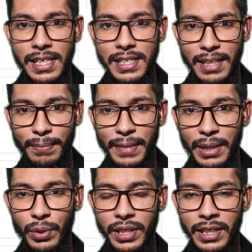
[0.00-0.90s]
Simply
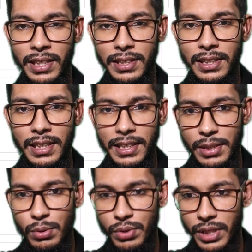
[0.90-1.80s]
we
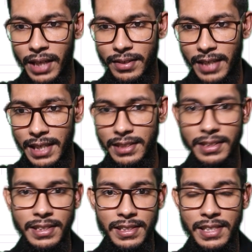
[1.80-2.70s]
need to select, right?
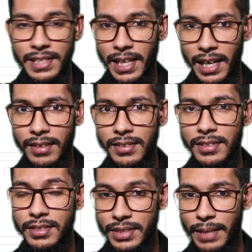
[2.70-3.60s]
This is the second
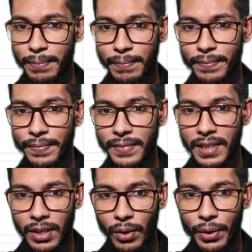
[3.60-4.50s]
step.
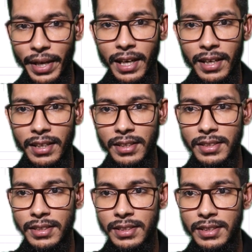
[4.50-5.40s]
Okay.
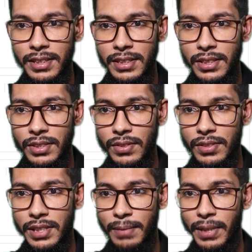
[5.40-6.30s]
So
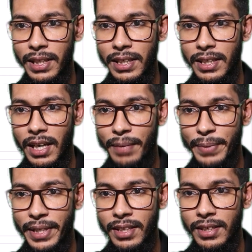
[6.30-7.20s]
simply let
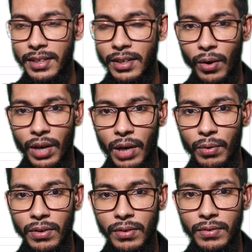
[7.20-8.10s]
me go
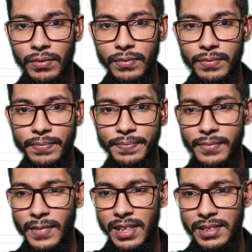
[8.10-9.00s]
down.
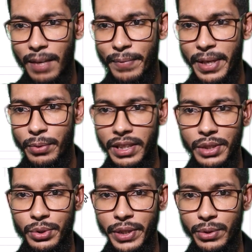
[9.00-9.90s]
Some network
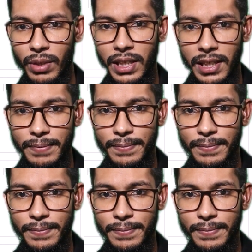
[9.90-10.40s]
issue actually.